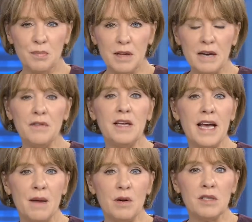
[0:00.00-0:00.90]
to play for the
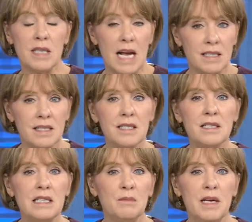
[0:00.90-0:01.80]
Amerks last
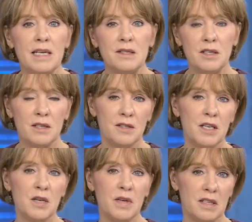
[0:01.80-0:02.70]
season and plans to
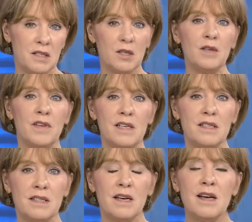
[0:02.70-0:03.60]
continue his
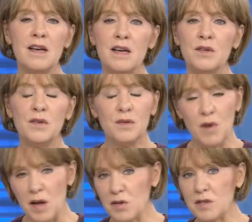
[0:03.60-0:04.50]
service to the
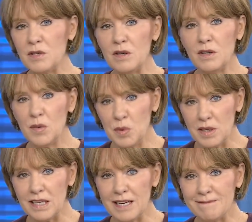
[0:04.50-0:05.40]
Rochester
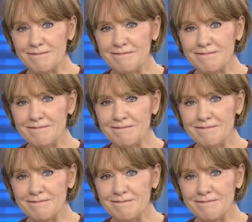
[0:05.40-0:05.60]
community.